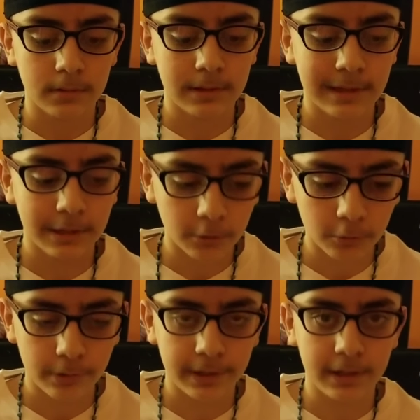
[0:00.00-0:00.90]
kill
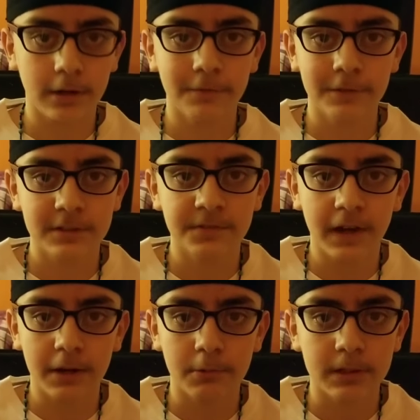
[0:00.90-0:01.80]
rate of this
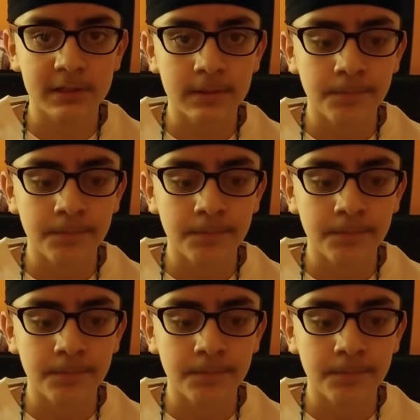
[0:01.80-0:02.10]
virus